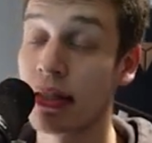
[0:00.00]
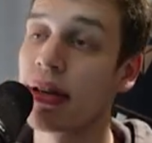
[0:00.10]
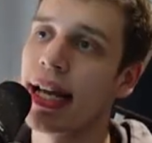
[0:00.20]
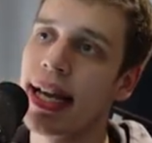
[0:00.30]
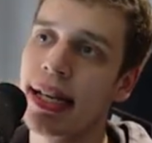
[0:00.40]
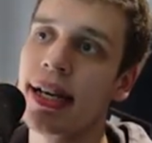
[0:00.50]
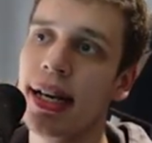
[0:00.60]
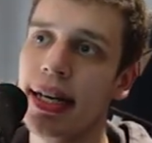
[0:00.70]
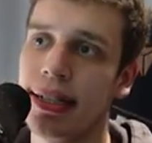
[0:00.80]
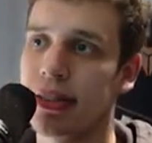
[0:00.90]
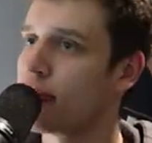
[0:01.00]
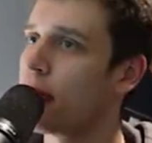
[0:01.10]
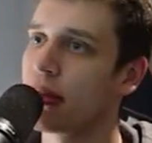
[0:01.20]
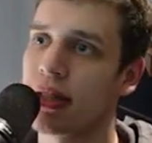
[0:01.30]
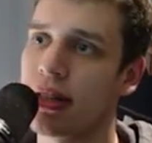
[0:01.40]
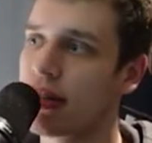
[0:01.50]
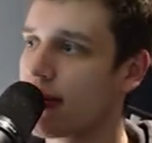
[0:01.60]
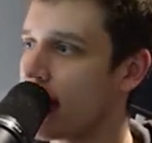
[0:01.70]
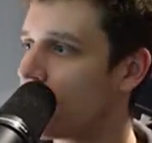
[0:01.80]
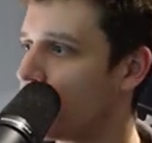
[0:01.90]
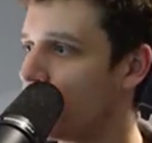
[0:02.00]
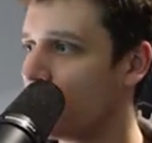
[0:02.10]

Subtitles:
So I'm like, hey. Disruptors are a great tool,